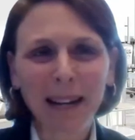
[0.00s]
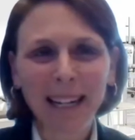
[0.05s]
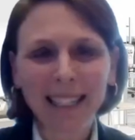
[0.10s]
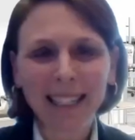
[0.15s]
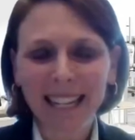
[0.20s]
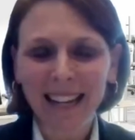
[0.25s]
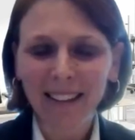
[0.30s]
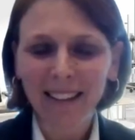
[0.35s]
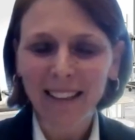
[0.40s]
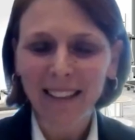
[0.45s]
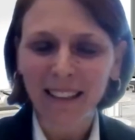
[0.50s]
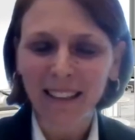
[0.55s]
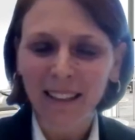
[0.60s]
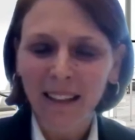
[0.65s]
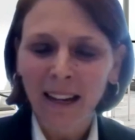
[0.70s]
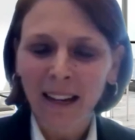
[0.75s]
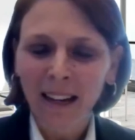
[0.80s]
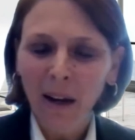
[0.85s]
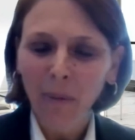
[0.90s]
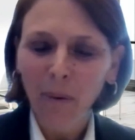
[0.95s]
back to Alan.
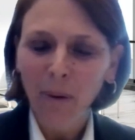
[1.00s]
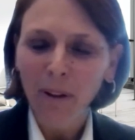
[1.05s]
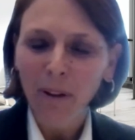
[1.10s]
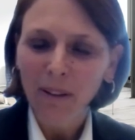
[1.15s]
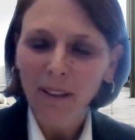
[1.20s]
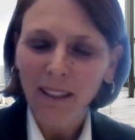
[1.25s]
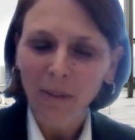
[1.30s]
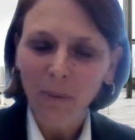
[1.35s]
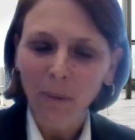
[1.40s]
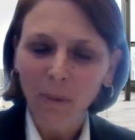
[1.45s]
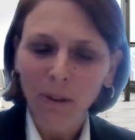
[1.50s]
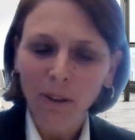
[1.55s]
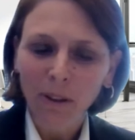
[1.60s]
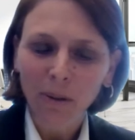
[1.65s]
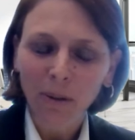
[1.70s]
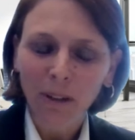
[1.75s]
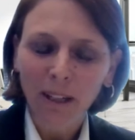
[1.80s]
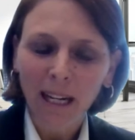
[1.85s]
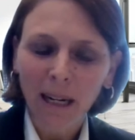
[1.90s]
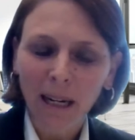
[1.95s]
We'll
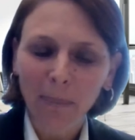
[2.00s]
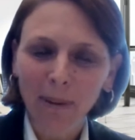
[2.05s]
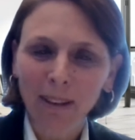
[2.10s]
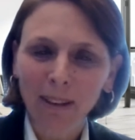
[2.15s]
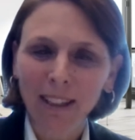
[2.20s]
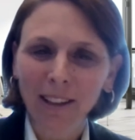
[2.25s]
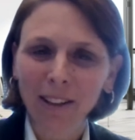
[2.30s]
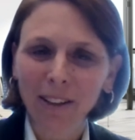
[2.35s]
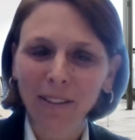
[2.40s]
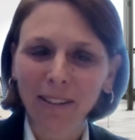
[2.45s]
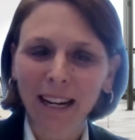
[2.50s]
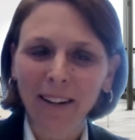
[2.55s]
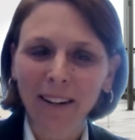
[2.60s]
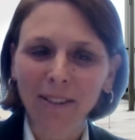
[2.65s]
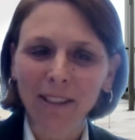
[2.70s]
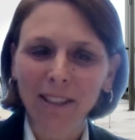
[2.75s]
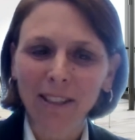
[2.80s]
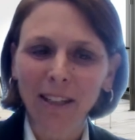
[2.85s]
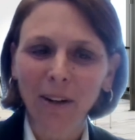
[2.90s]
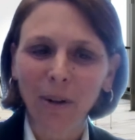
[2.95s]
do a couple other
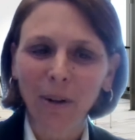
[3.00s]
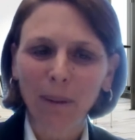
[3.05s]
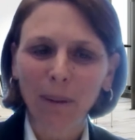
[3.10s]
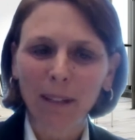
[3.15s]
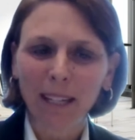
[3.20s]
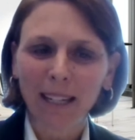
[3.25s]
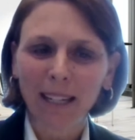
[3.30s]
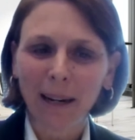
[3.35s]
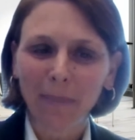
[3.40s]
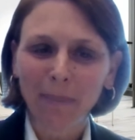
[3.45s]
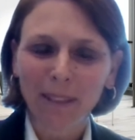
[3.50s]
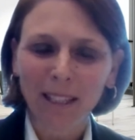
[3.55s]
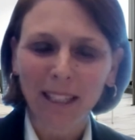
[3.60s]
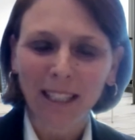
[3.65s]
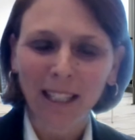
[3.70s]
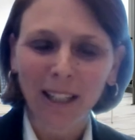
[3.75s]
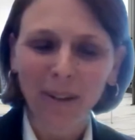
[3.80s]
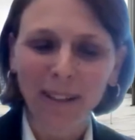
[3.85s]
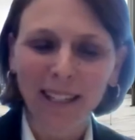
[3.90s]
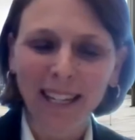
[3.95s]
rounds and open it up to
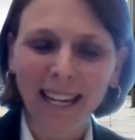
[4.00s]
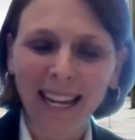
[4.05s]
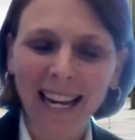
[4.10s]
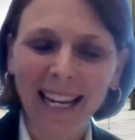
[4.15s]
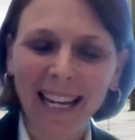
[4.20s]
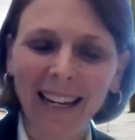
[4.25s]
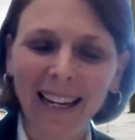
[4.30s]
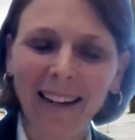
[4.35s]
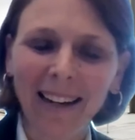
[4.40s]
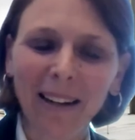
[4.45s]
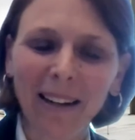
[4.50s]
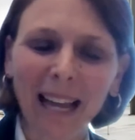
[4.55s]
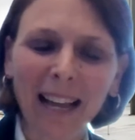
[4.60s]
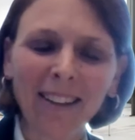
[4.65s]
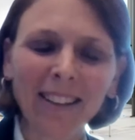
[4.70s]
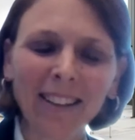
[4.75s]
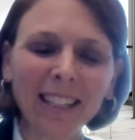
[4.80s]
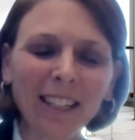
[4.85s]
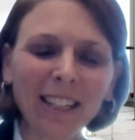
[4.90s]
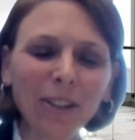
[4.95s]
Q&A.
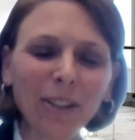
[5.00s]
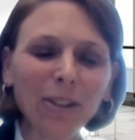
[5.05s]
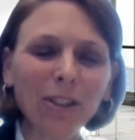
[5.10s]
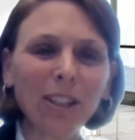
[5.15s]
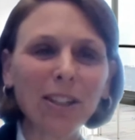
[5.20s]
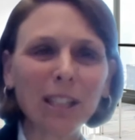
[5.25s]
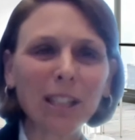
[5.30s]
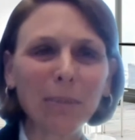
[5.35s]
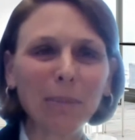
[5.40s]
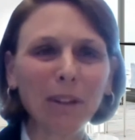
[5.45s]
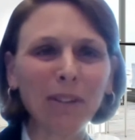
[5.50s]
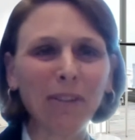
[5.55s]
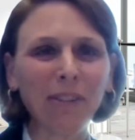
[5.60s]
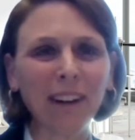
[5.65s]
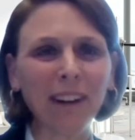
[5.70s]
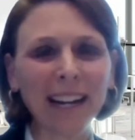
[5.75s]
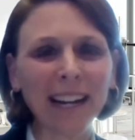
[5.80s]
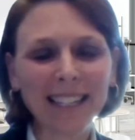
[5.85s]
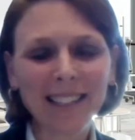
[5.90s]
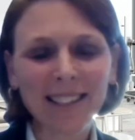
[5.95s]
Alan, can you share some
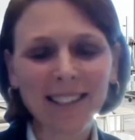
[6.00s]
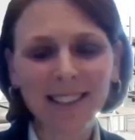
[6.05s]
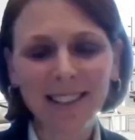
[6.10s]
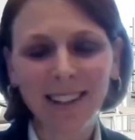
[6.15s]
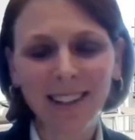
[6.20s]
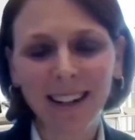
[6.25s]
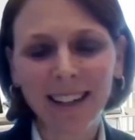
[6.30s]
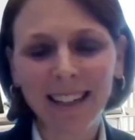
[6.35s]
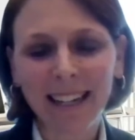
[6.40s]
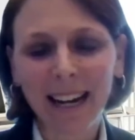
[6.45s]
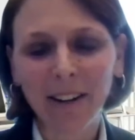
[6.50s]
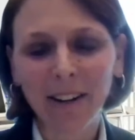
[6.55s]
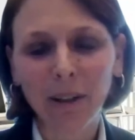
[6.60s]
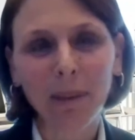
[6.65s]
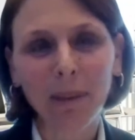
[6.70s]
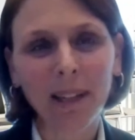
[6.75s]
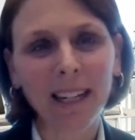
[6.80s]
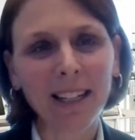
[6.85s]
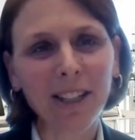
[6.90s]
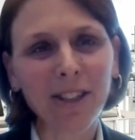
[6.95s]
advice on how to
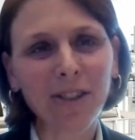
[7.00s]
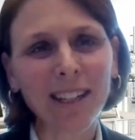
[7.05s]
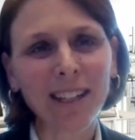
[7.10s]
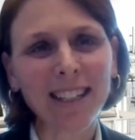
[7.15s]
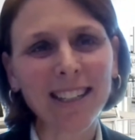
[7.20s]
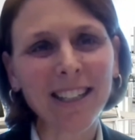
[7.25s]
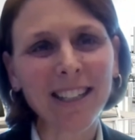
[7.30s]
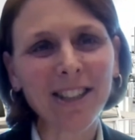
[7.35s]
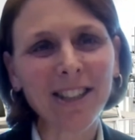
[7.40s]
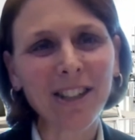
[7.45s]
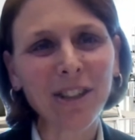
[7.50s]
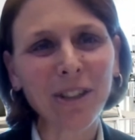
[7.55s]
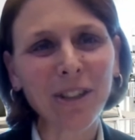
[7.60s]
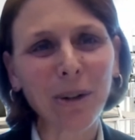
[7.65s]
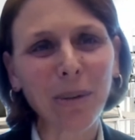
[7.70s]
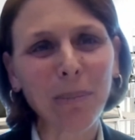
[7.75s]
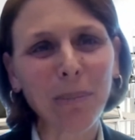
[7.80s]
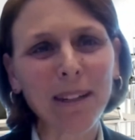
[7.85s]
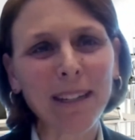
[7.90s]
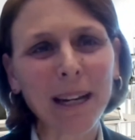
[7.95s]
begin a transition to
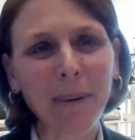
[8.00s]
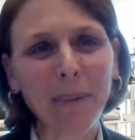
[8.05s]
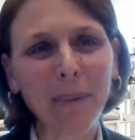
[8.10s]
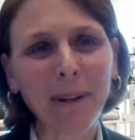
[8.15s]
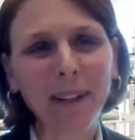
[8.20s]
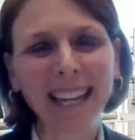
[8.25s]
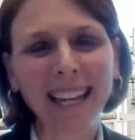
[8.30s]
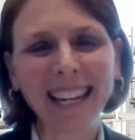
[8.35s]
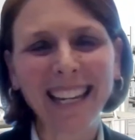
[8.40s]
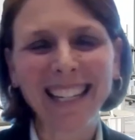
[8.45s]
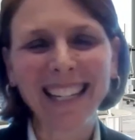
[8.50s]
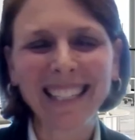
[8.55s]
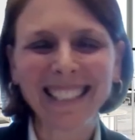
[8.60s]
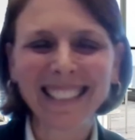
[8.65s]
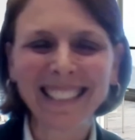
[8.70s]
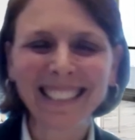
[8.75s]
open networking?